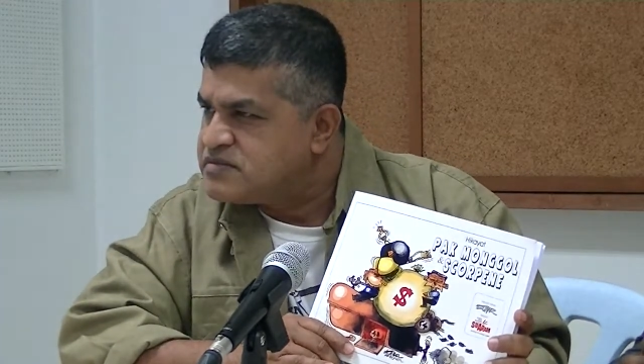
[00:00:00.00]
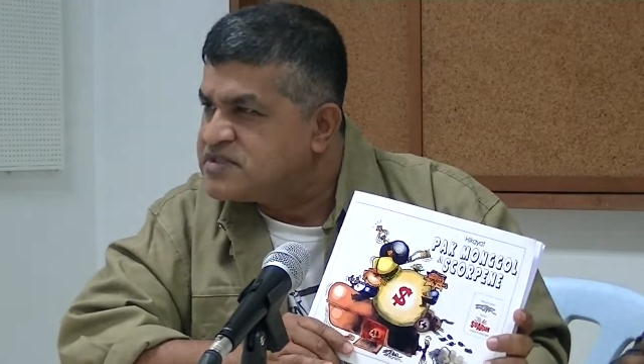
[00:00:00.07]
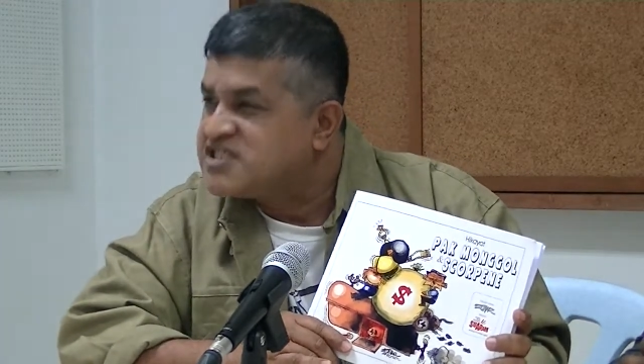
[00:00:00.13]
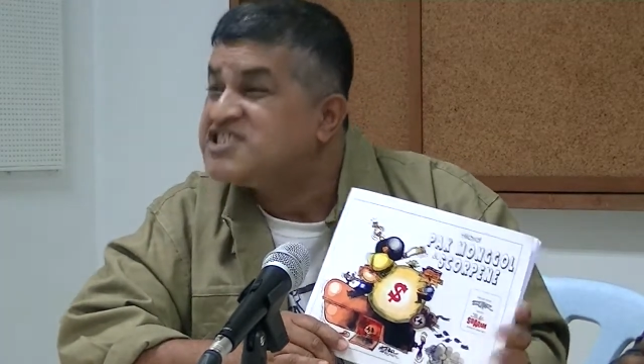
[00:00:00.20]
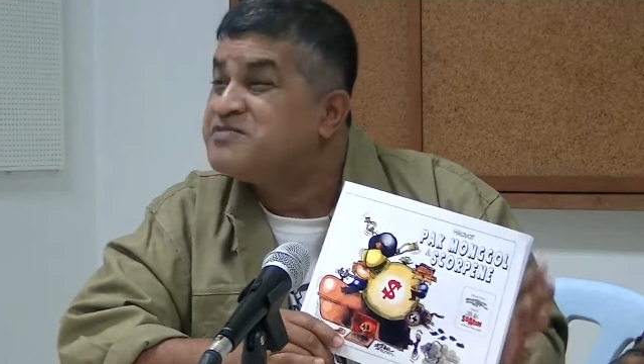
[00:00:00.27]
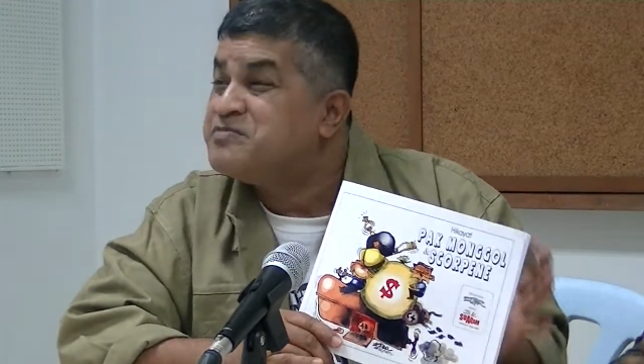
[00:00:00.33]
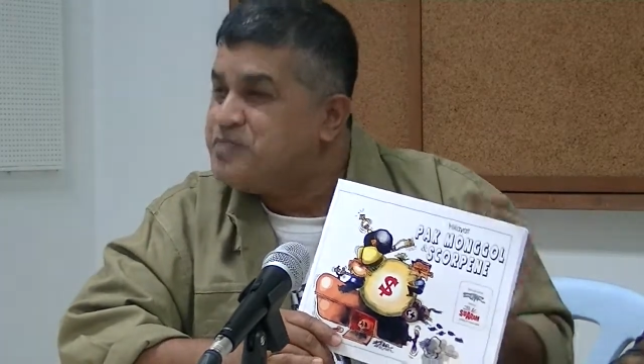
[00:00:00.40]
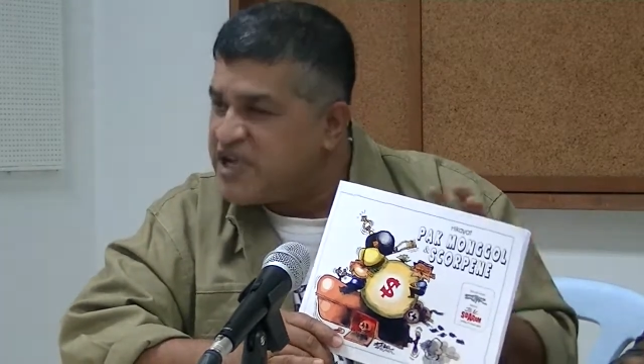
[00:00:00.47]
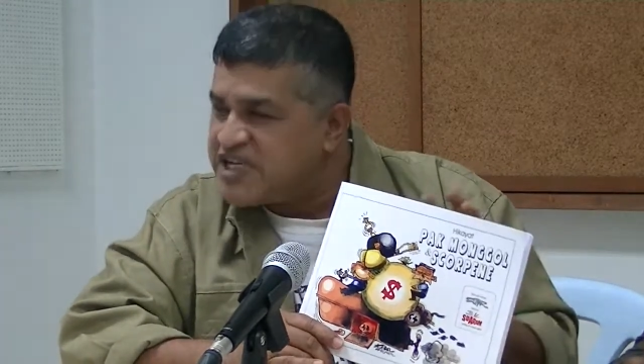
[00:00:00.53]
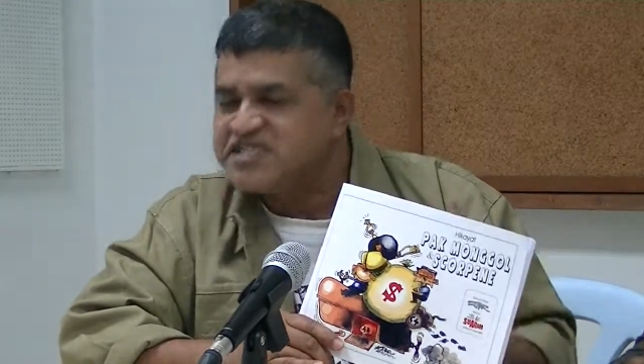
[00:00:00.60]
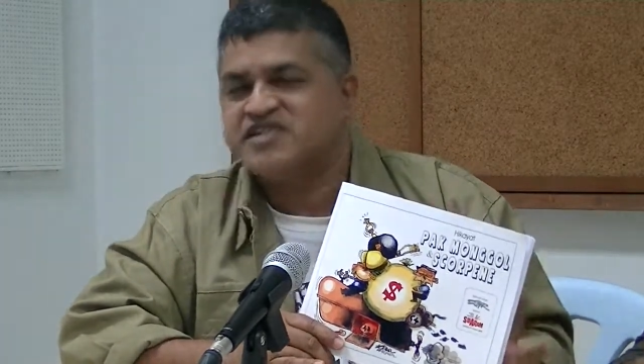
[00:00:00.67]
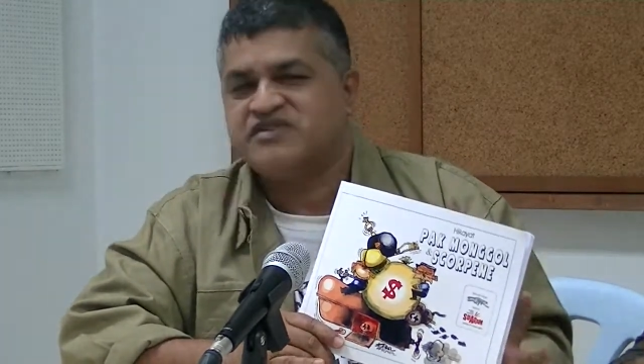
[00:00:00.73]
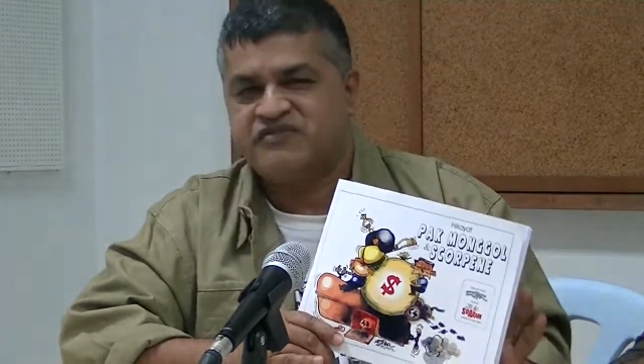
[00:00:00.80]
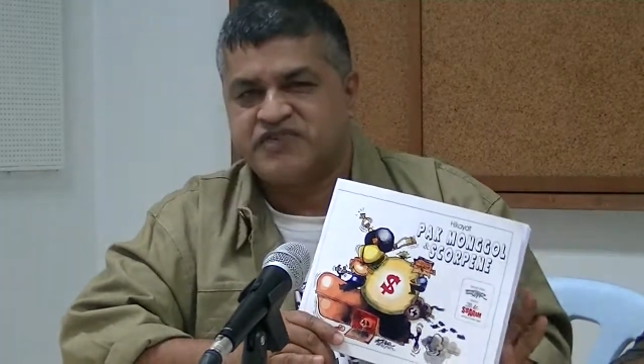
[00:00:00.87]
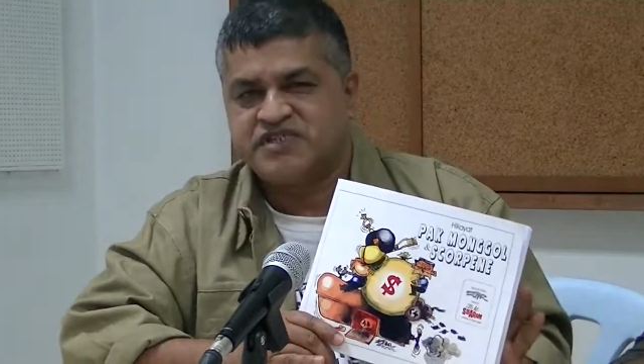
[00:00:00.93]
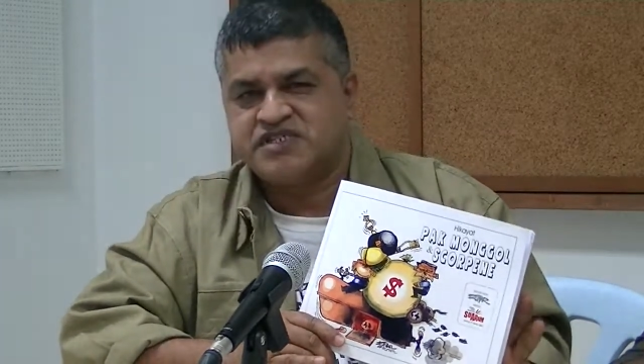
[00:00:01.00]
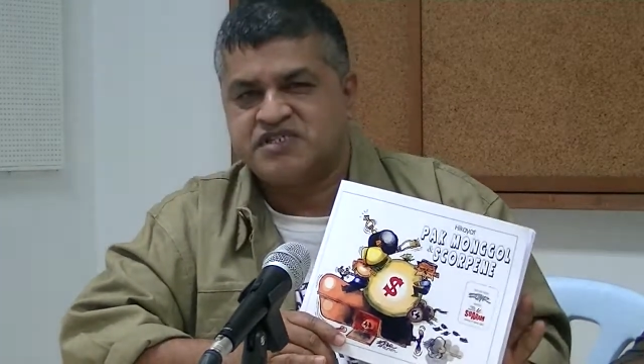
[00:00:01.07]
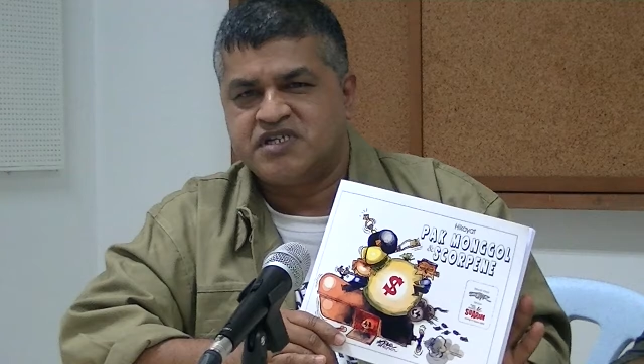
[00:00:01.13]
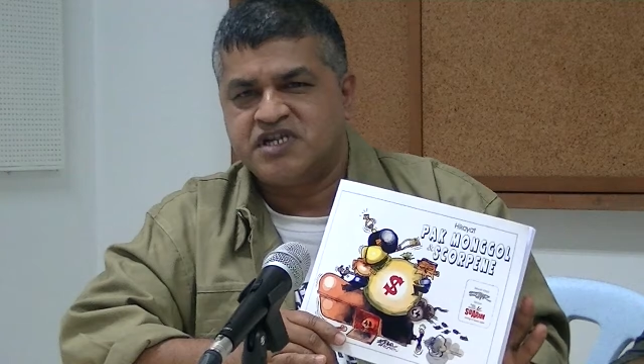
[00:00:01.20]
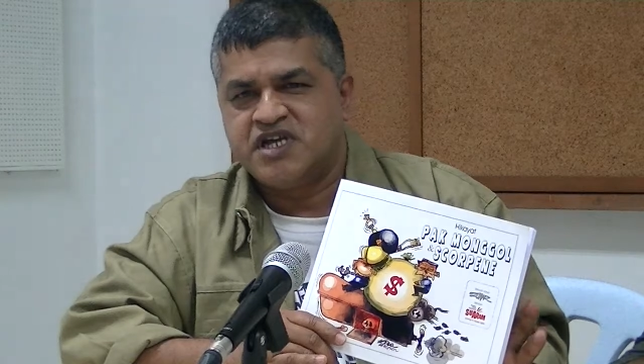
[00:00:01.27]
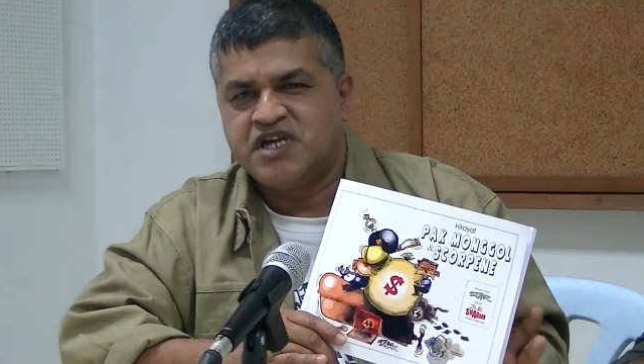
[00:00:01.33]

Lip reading: This is basic first.